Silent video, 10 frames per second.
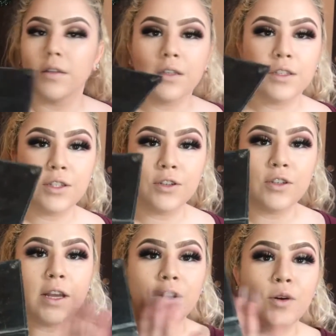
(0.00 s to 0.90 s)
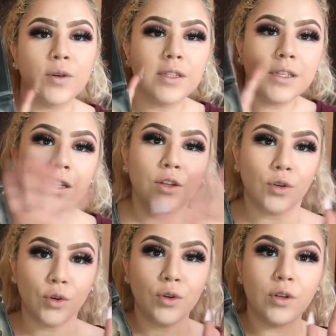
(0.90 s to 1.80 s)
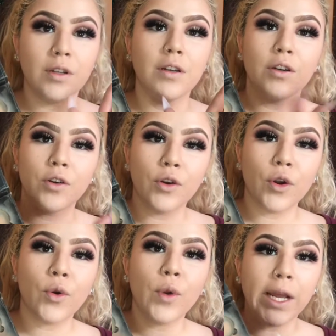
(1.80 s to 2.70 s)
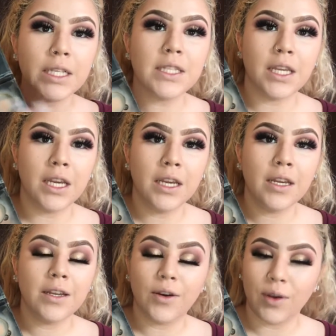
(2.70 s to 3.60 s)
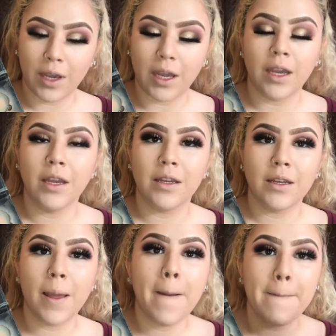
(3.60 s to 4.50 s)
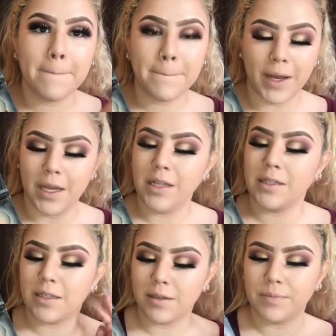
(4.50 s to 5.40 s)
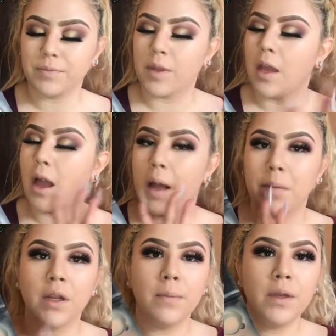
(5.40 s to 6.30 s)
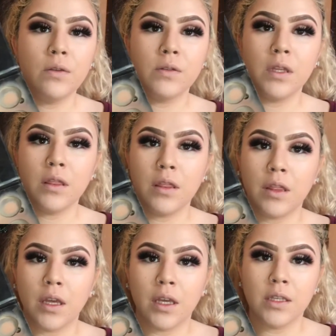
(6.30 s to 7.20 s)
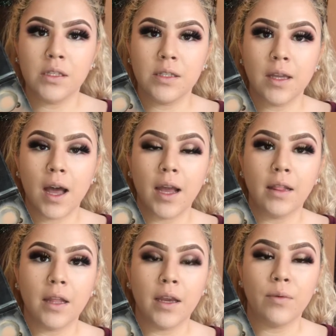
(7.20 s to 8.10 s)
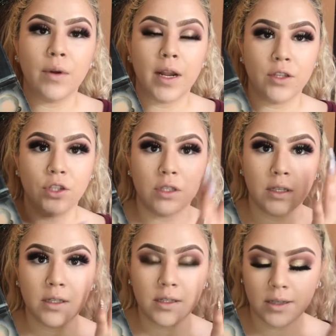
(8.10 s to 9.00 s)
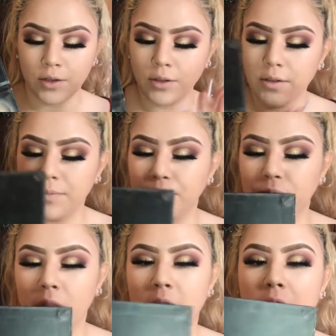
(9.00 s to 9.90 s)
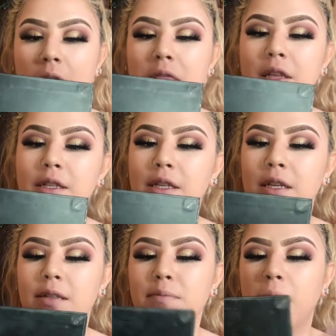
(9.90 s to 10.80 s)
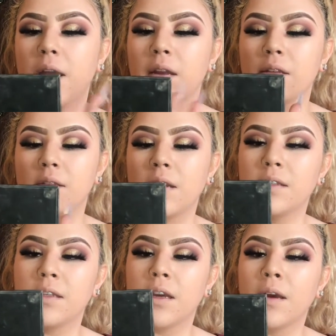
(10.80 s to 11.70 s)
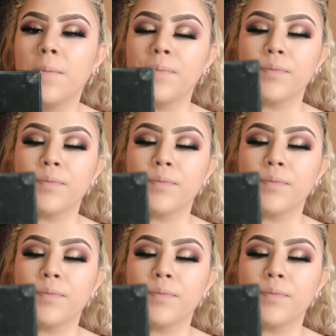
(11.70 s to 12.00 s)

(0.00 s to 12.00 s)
excuse, I know it's a little crazy, okay, but I'm gonna be using this to highlight what I just concealed. And this is my Anastasia